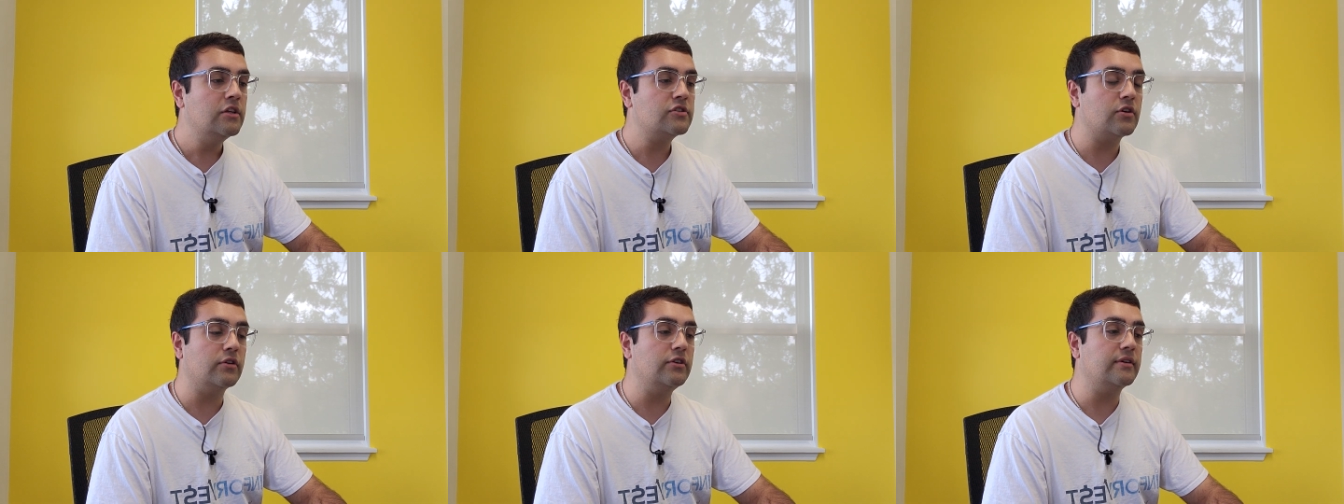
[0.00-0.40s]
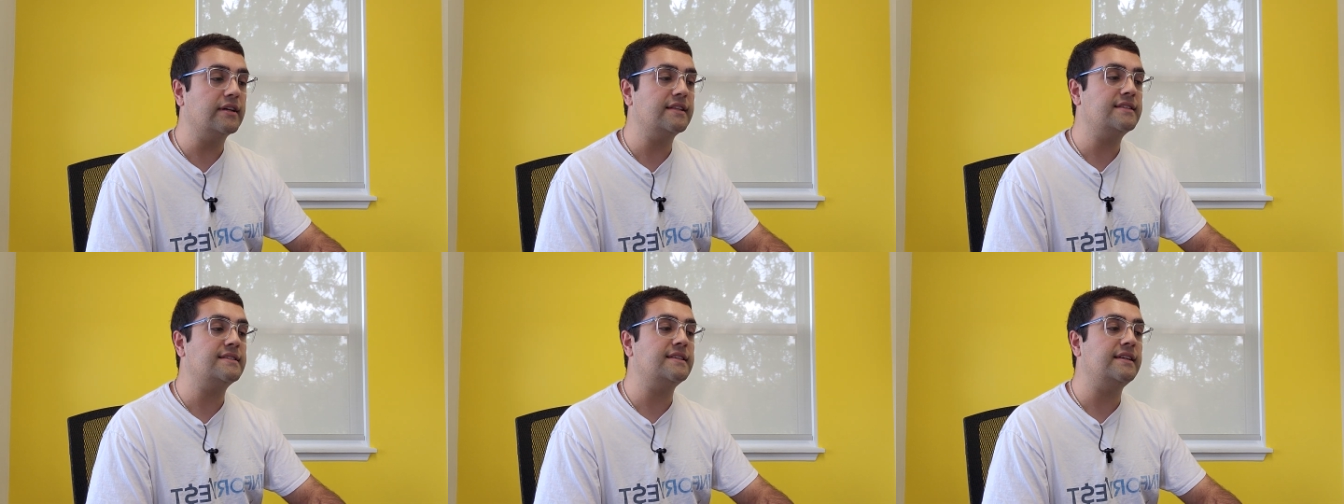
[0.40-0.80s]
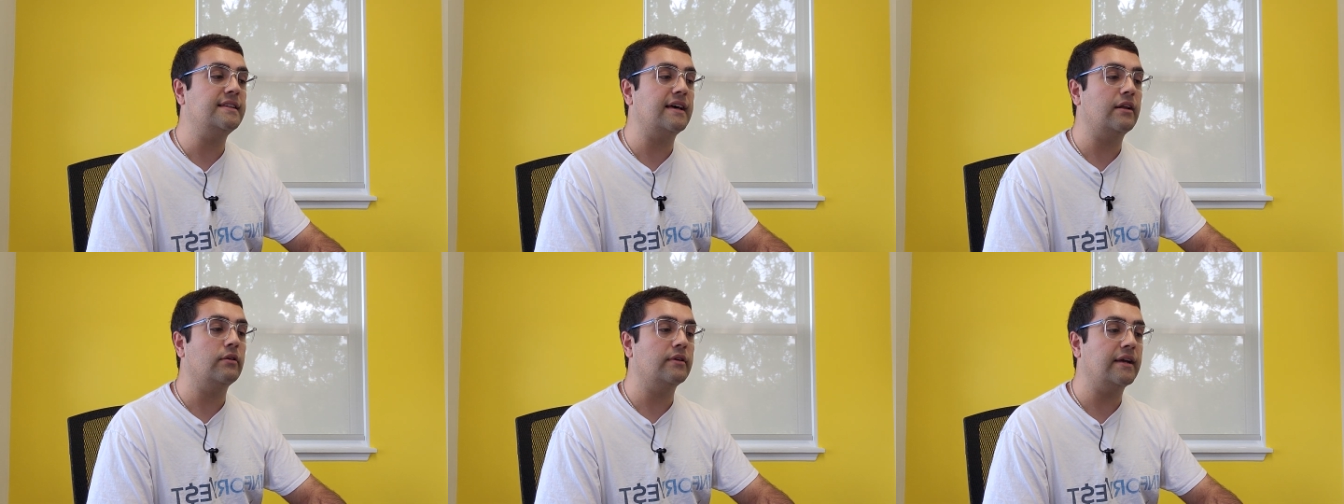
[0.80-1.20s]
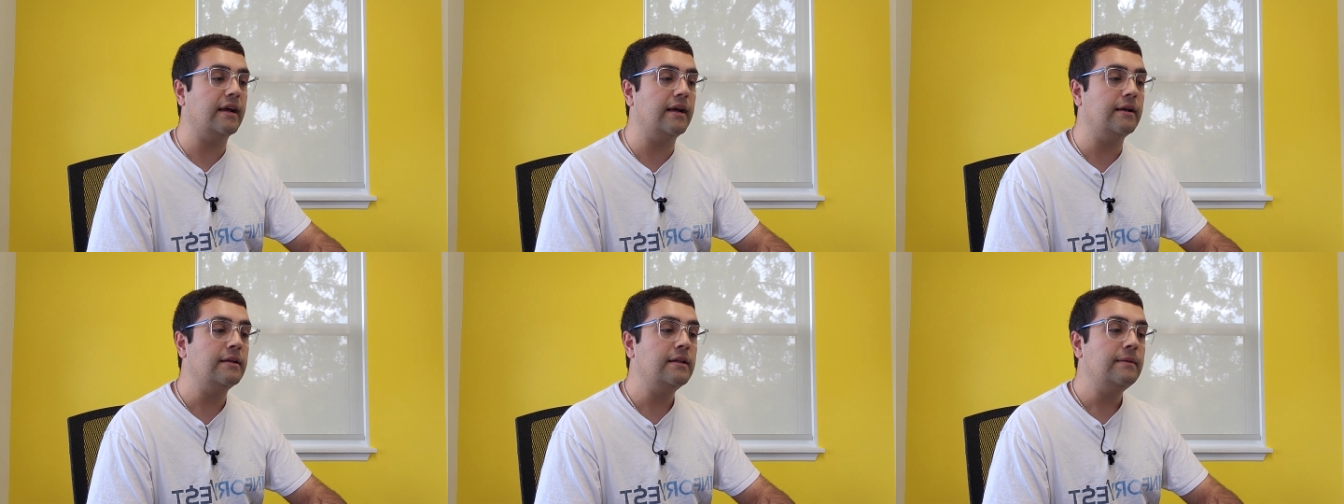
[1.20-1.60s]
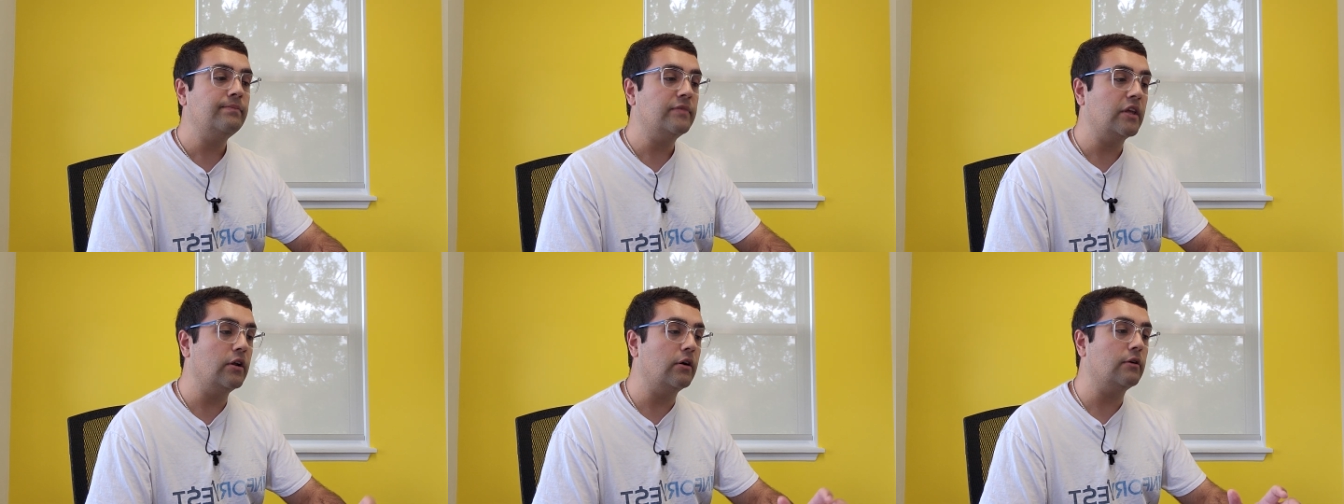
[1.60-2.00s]
So you could see that, okay,
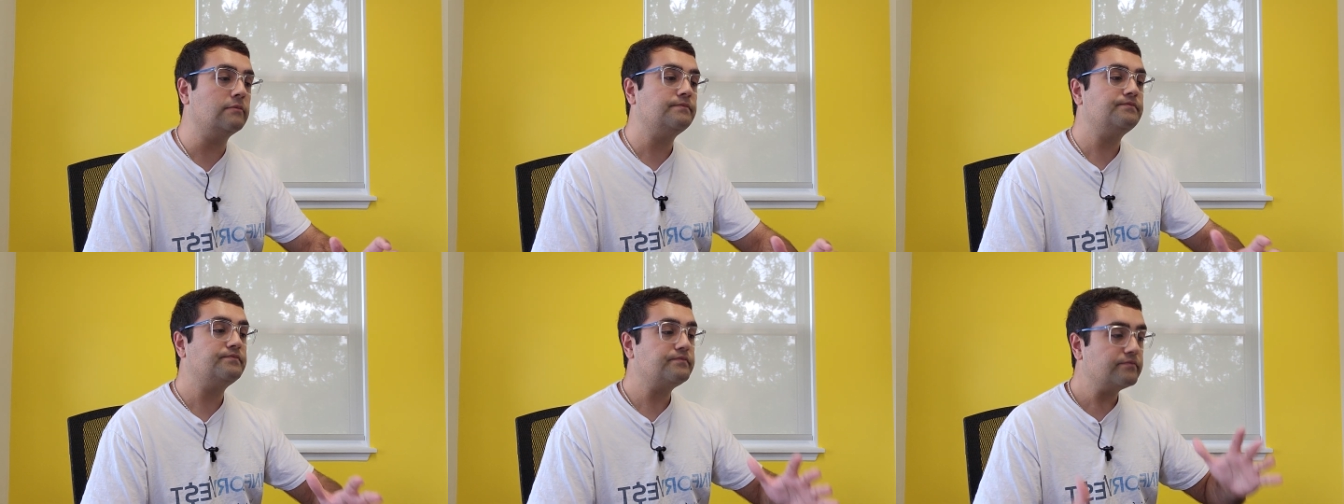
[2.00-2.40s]
you know,